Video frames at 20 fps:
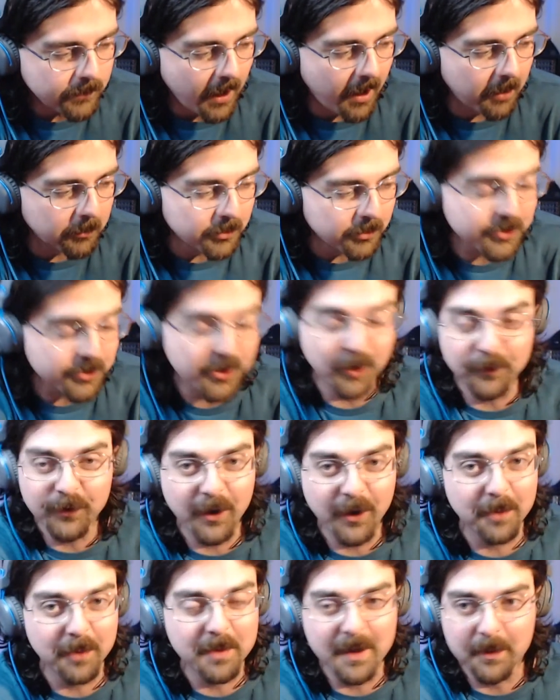which
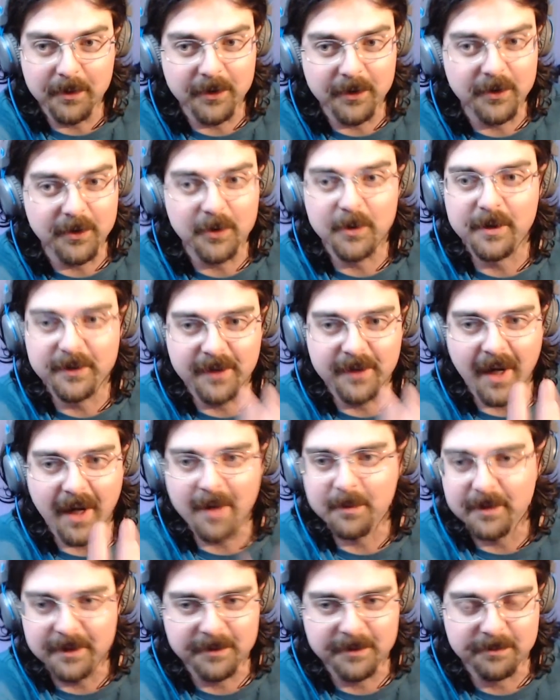hopefully I'll be able to do in a
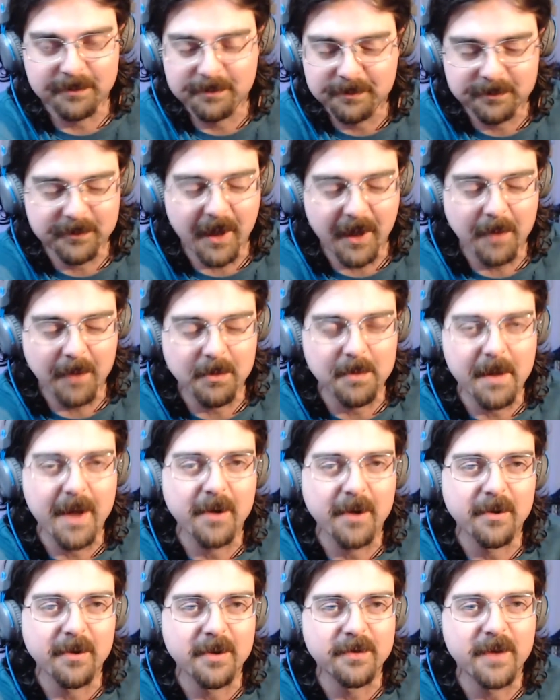timely
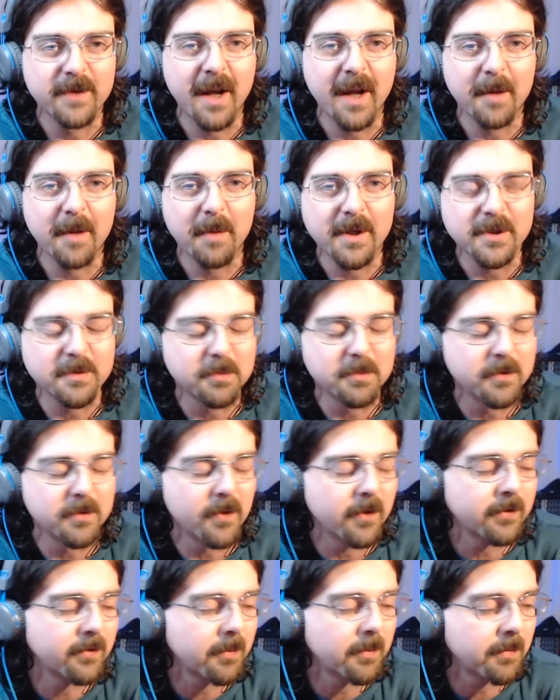manner. And if not, I might just move
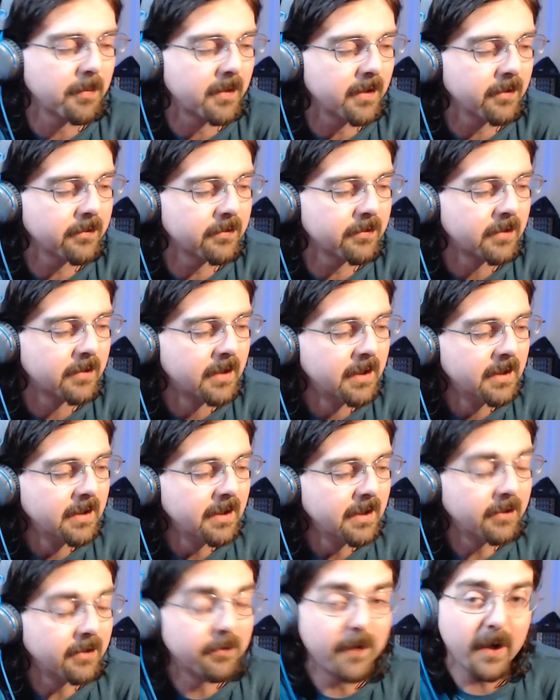on to something else.
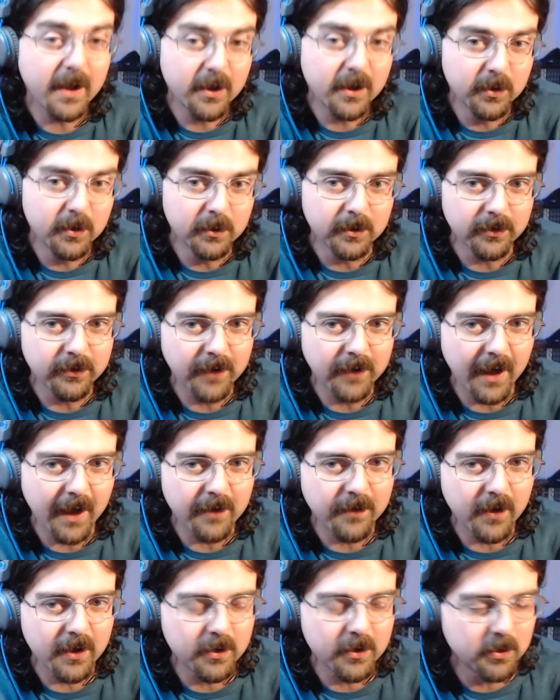It's very cool. It's got
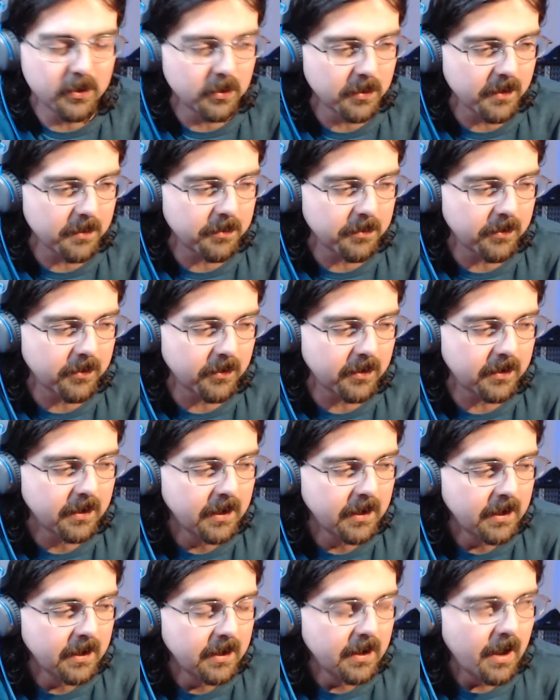a very cool rhythm to it.
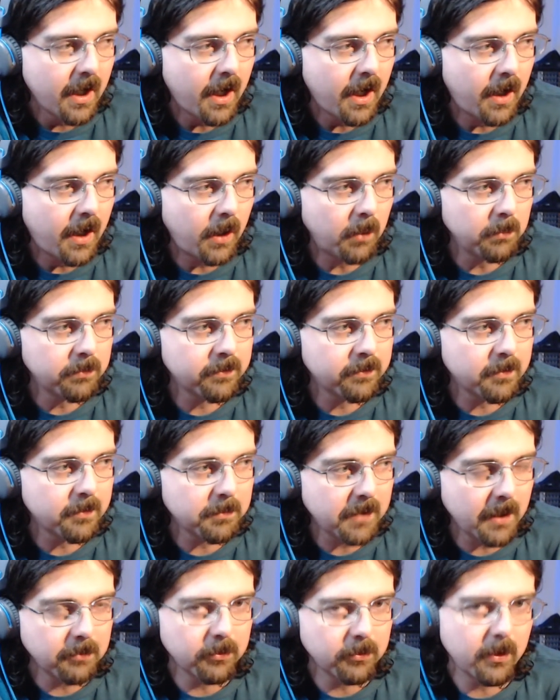
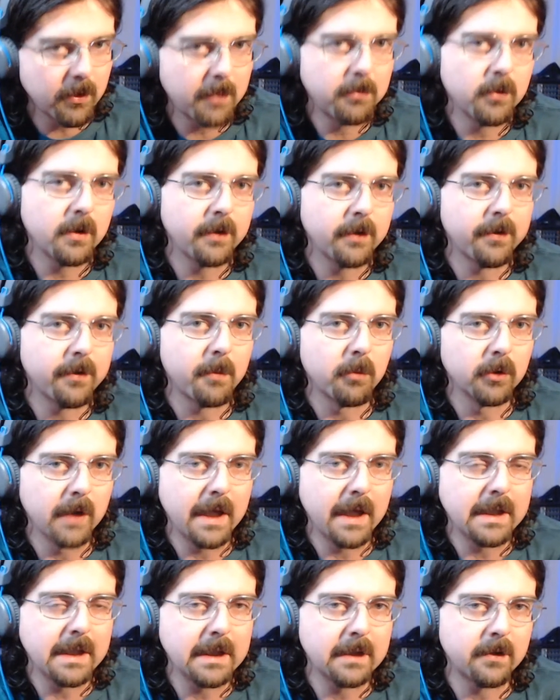Sometimes what I'm doing is I'm
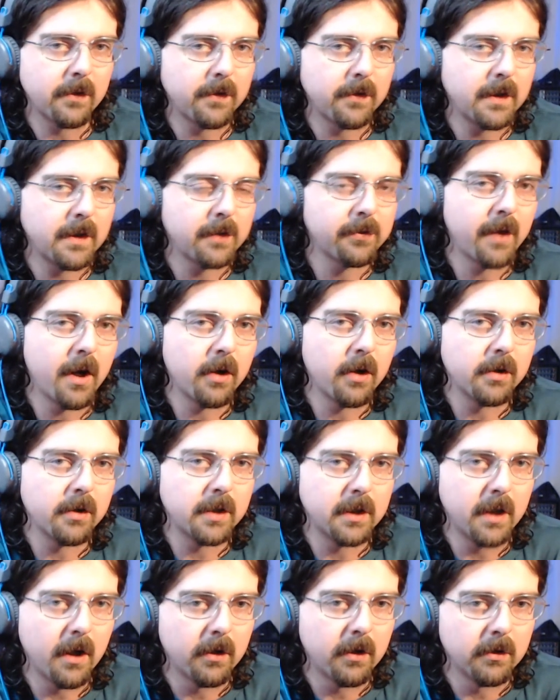relating it to things I
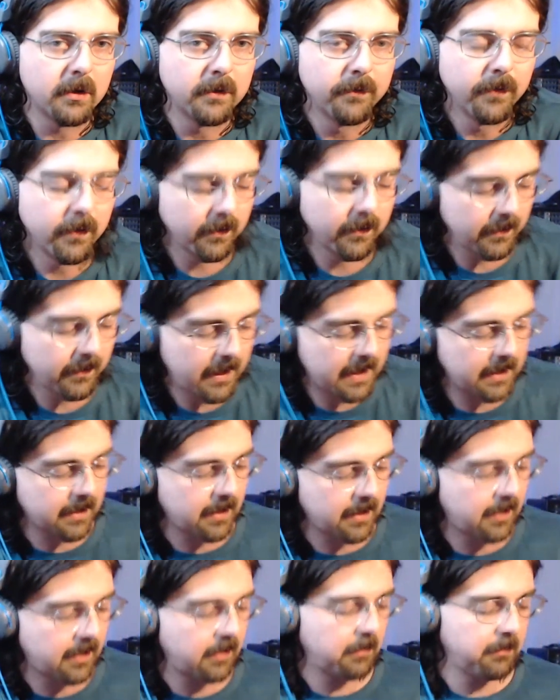already know. Like
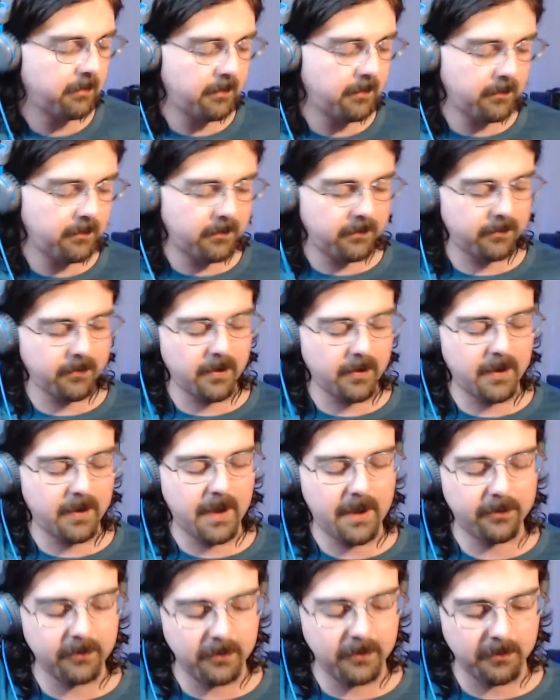Sissy Strut
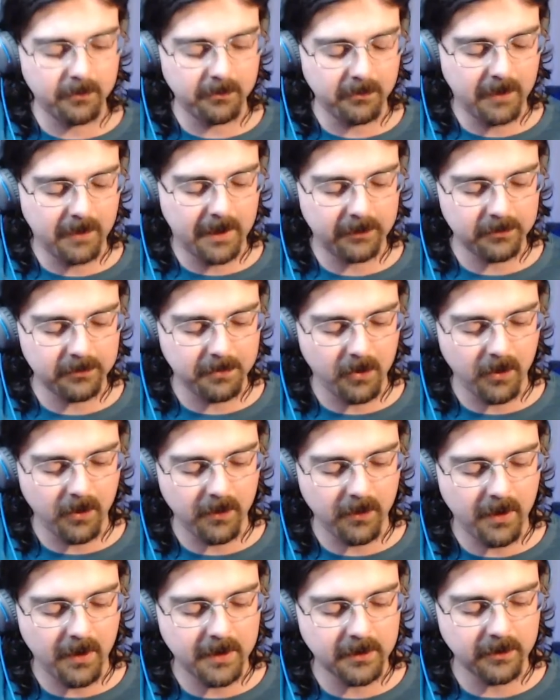has a part
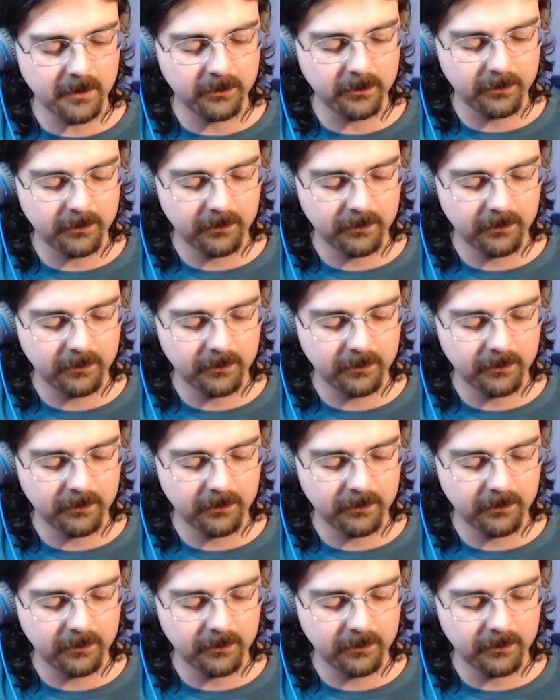of the line that goes,